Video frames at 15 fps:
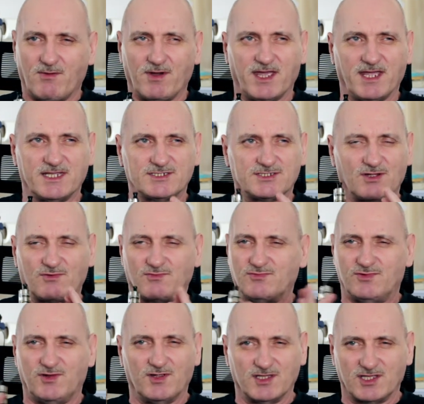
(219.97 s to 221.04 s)
It's not
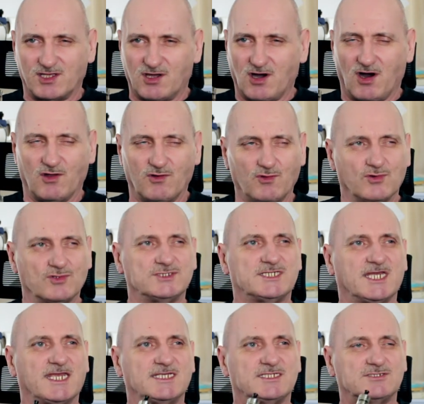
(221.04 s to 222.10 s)
really got a nut
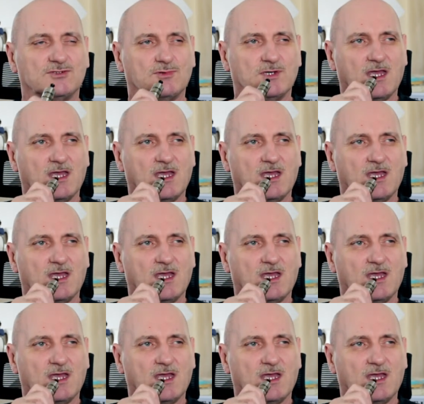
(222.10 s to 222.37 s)
taste to it.